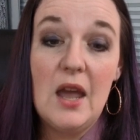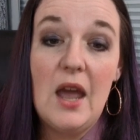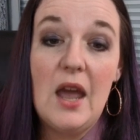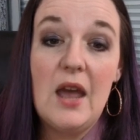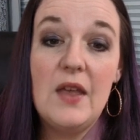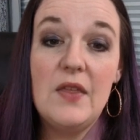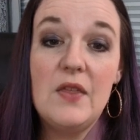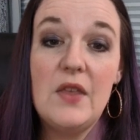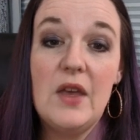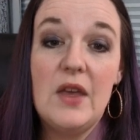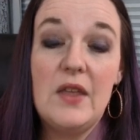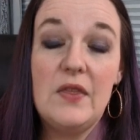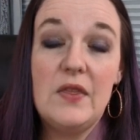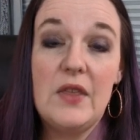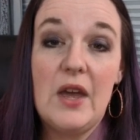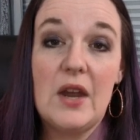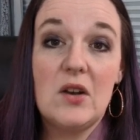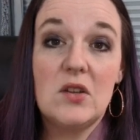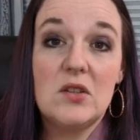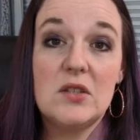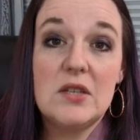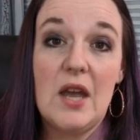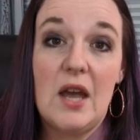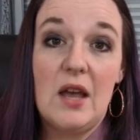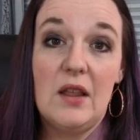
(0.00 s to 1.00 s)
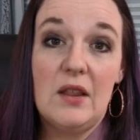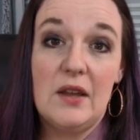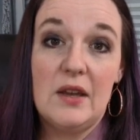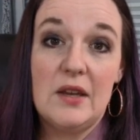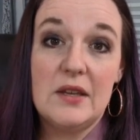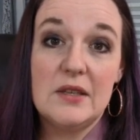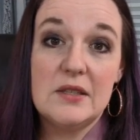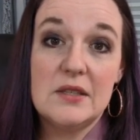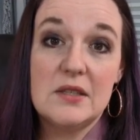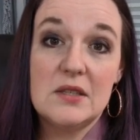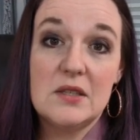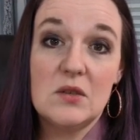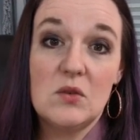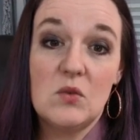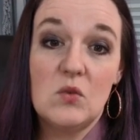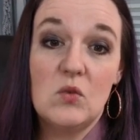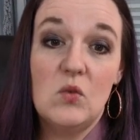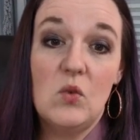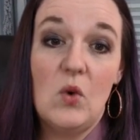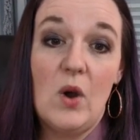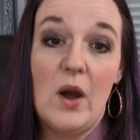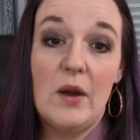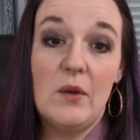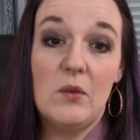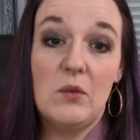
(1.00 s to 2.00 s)
And then that'll tell us
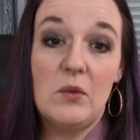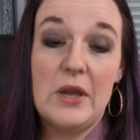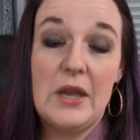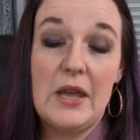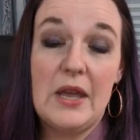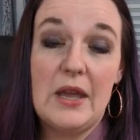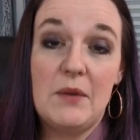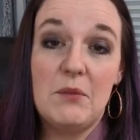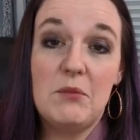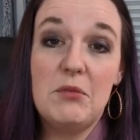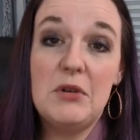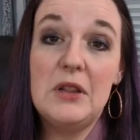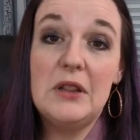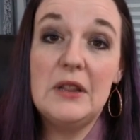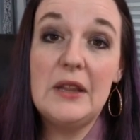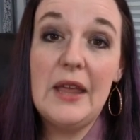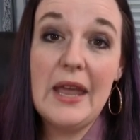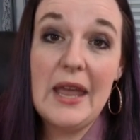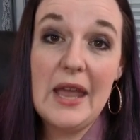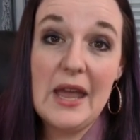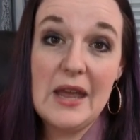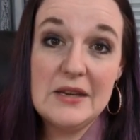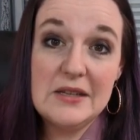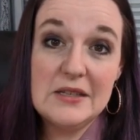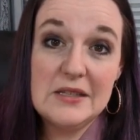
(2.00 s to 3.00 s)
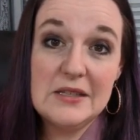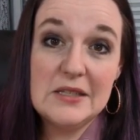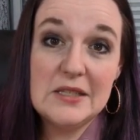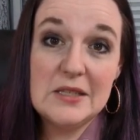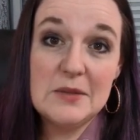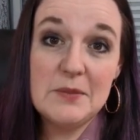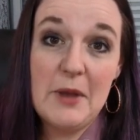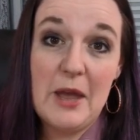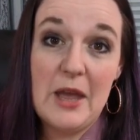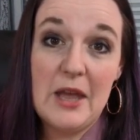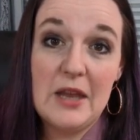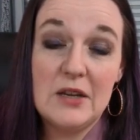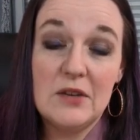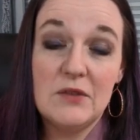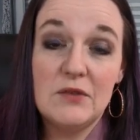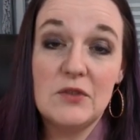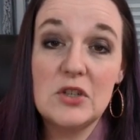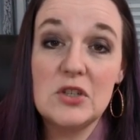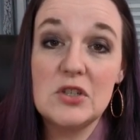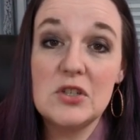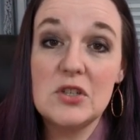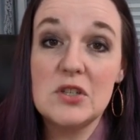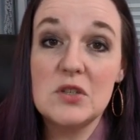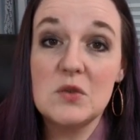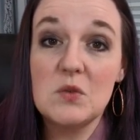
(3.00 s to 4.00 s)
what we plan to spend
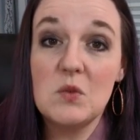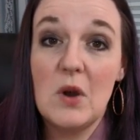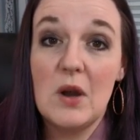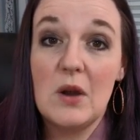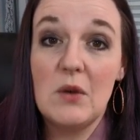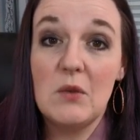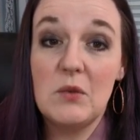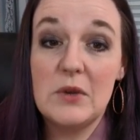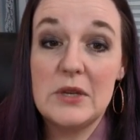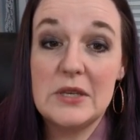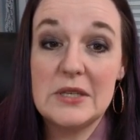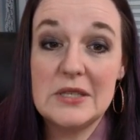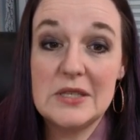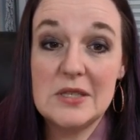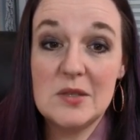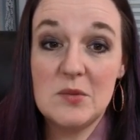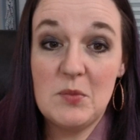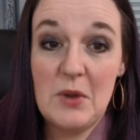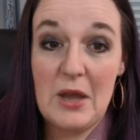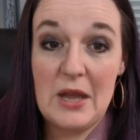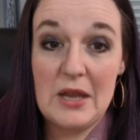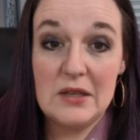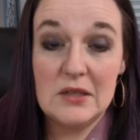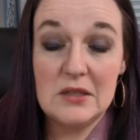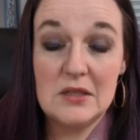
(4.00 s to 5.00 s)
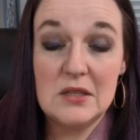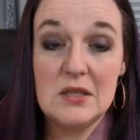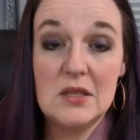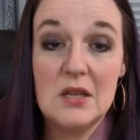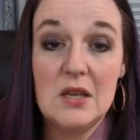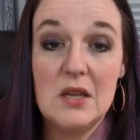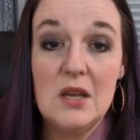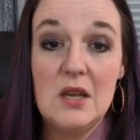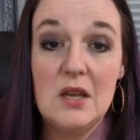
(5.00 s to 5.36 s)
versus what we spent.